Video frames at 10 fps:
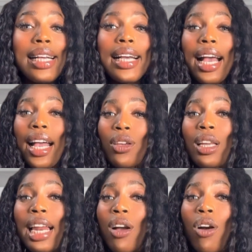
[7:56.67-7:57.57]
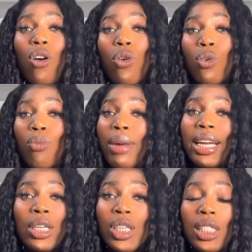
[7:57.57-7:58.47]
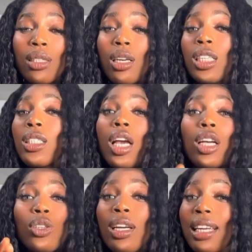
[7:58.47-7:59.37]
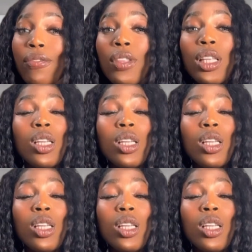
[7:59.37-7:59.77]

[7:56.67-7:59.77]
and you're like, oh, my nursing, because you're definitely not